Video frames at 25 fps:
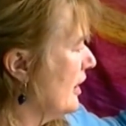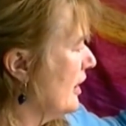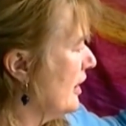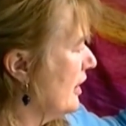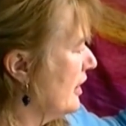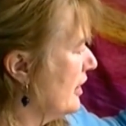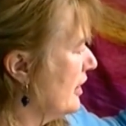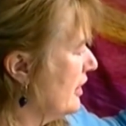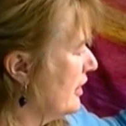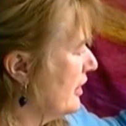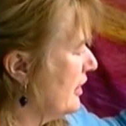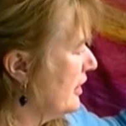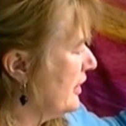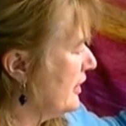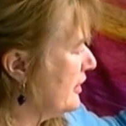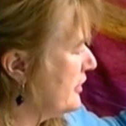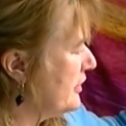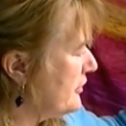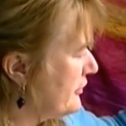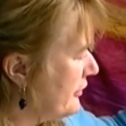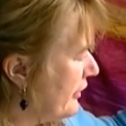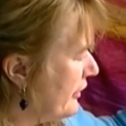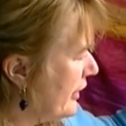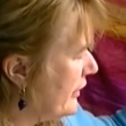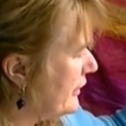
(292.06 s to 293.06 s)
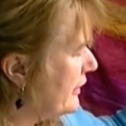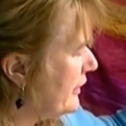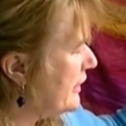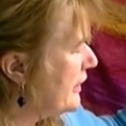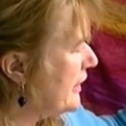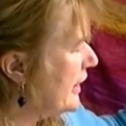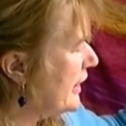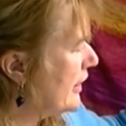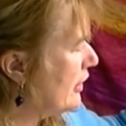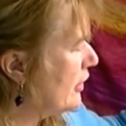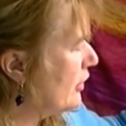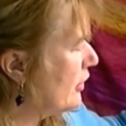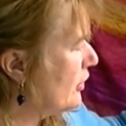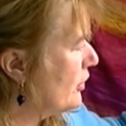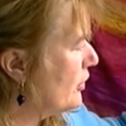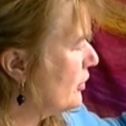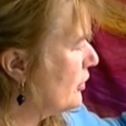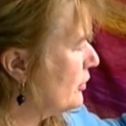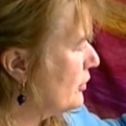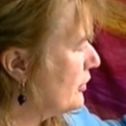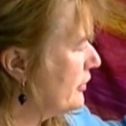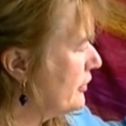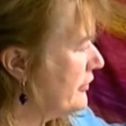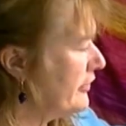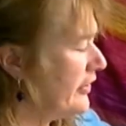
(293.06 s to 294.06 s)
Uh, it's very yellow,
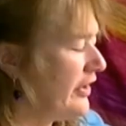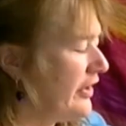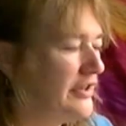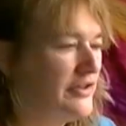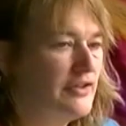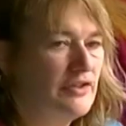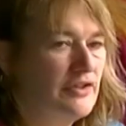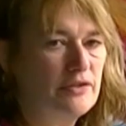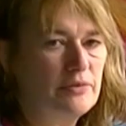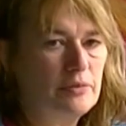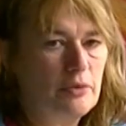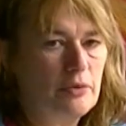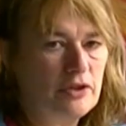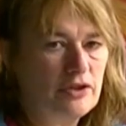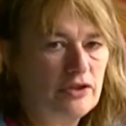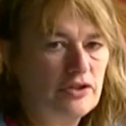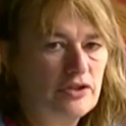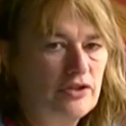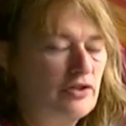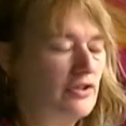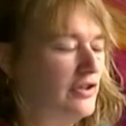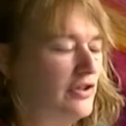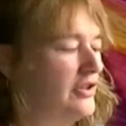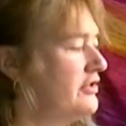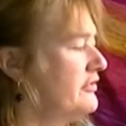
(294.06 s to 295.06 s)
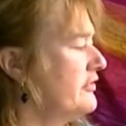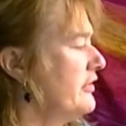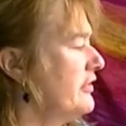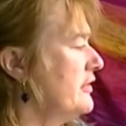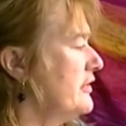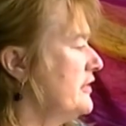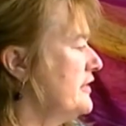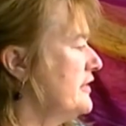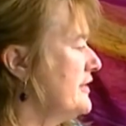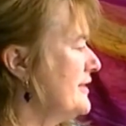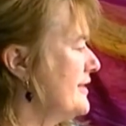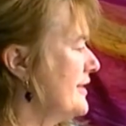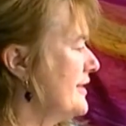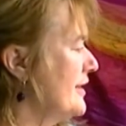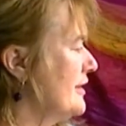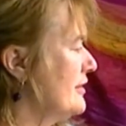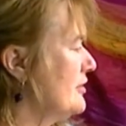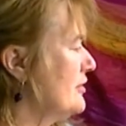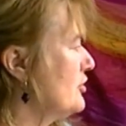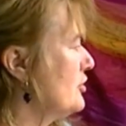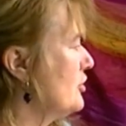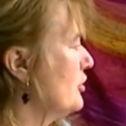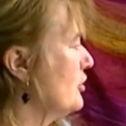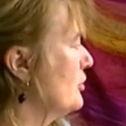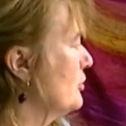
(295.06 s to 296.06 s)
the face is much, is very sad,
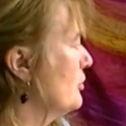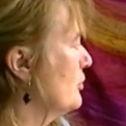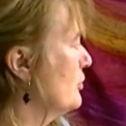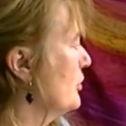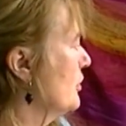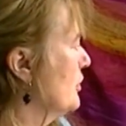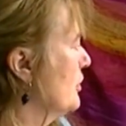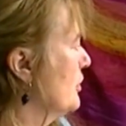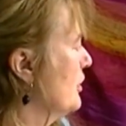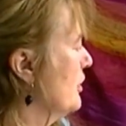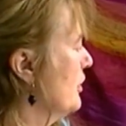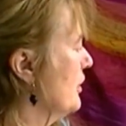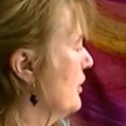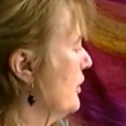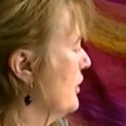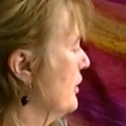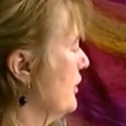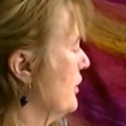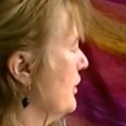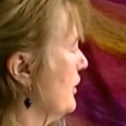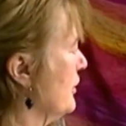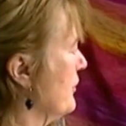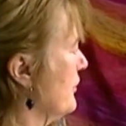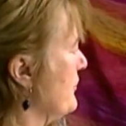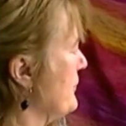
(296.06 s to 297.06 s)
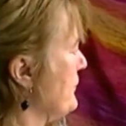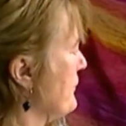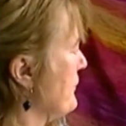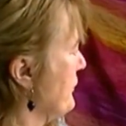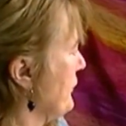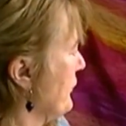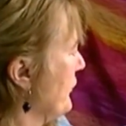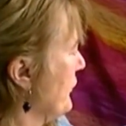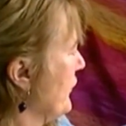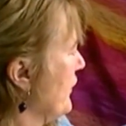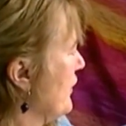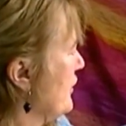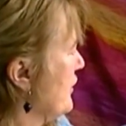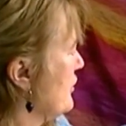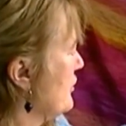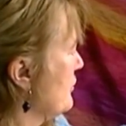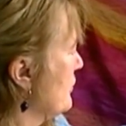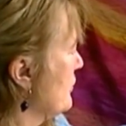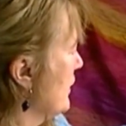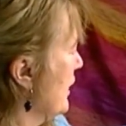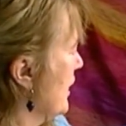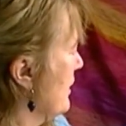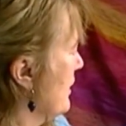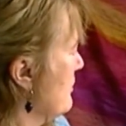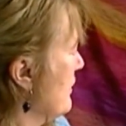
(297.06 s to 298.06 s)
so this is
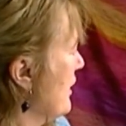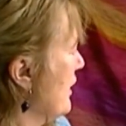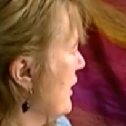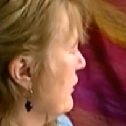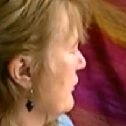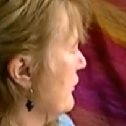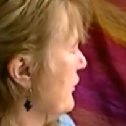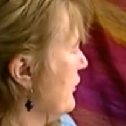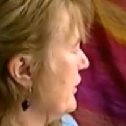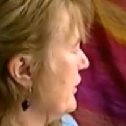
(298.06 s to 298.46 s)
what I made